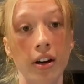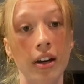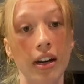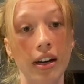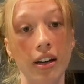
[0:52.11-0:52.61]

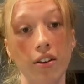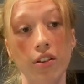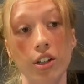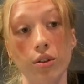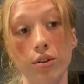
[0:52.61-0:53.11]
in
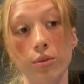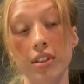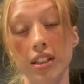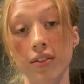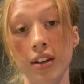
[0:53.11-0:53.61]
individuals
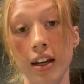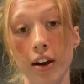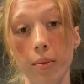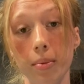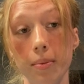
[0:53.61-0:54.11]
receiving
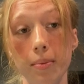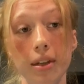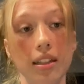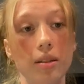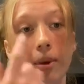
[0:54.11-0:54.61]
help,
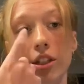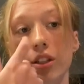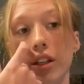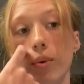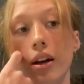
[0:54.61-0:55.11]

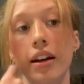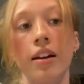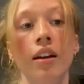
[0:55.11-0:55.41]
especially when